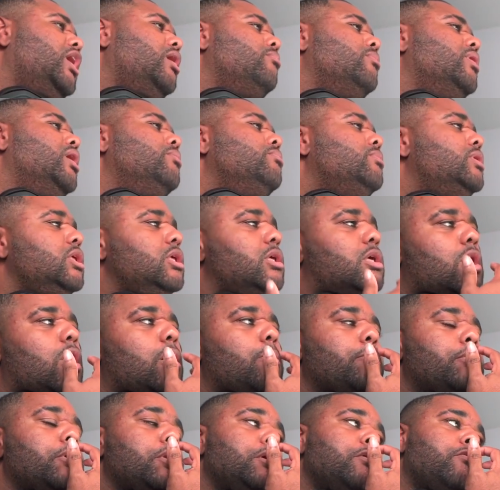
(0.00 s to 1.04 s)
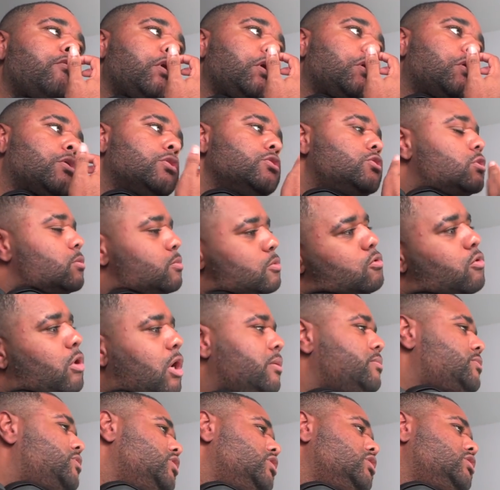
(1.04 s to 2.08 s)
MMD Company Recon,
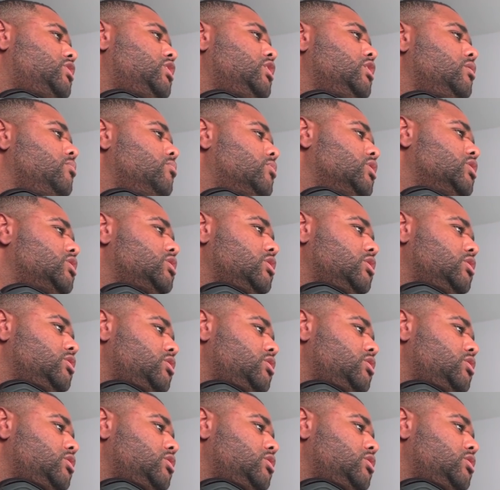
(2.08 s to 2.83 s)
subscribe to the team, Mudgy.